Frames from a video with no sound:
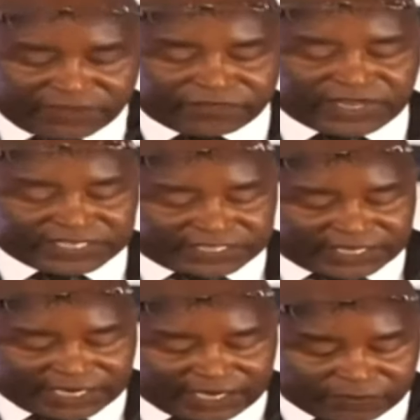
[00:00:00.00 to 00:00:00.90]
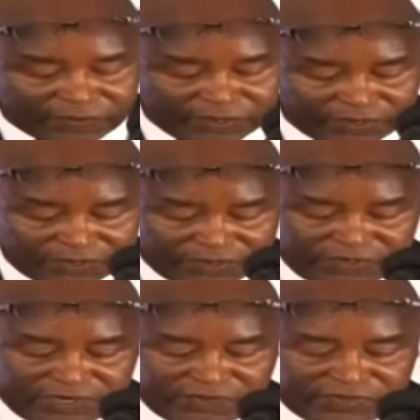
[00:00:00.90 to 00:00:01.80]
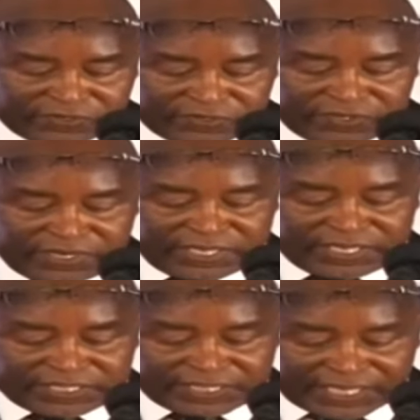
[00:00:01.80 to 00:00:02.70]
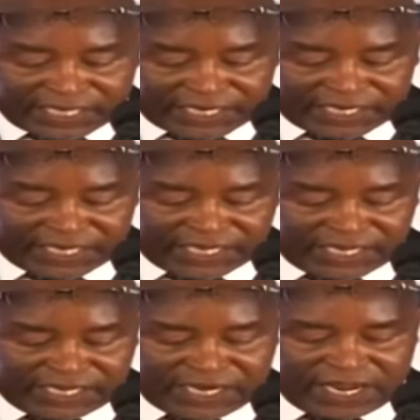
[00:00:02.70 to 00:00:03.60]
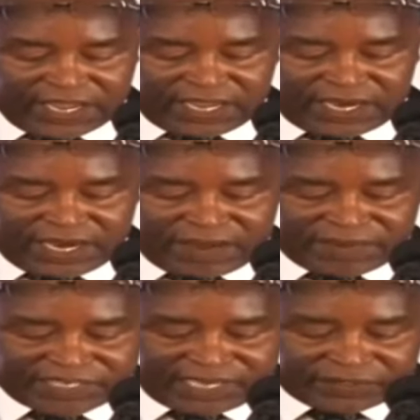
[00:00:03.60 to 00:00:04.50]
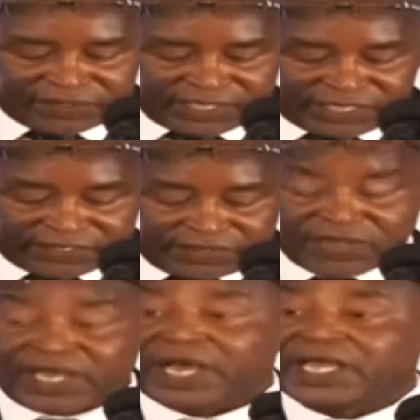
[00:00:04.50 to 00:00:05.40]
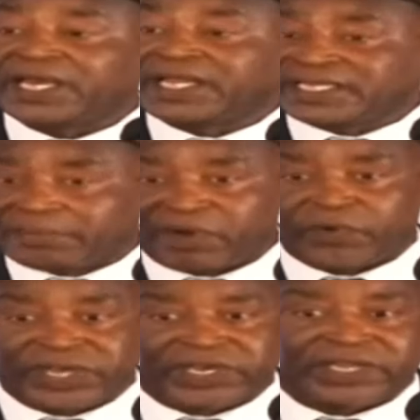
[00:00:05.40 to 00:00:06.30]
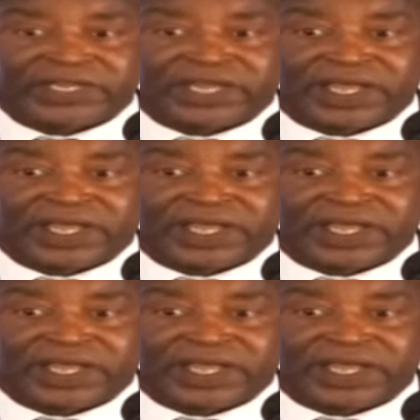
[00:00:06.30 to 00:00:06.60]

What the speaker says: first in Kangundo Division, secondly in Machakos Central, and later Makueni.